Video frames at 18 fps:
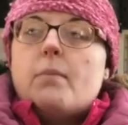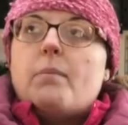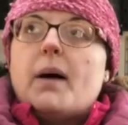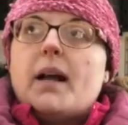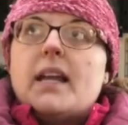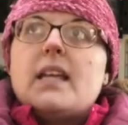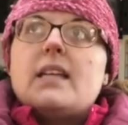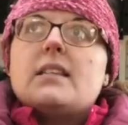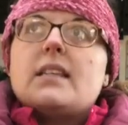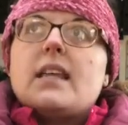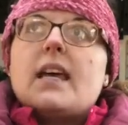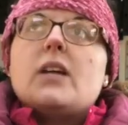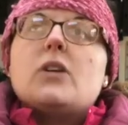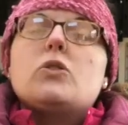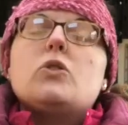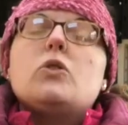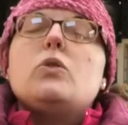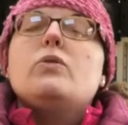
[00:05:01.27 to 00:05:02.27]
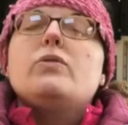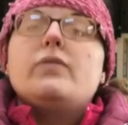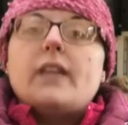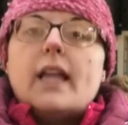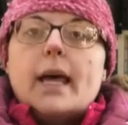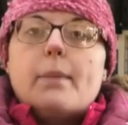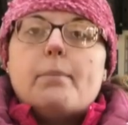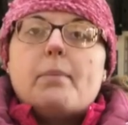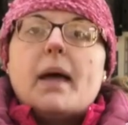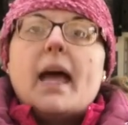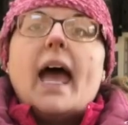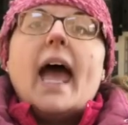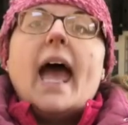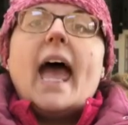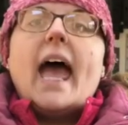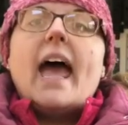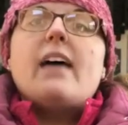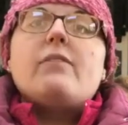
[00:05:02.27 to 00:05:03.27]
Bunnies like to flip
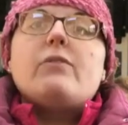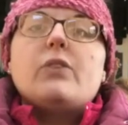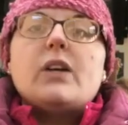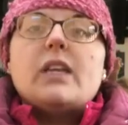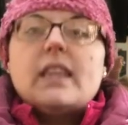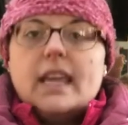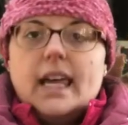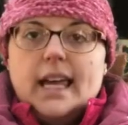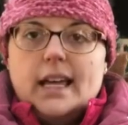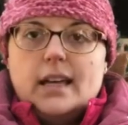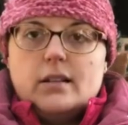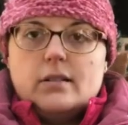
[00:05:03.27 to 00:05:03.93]
everything.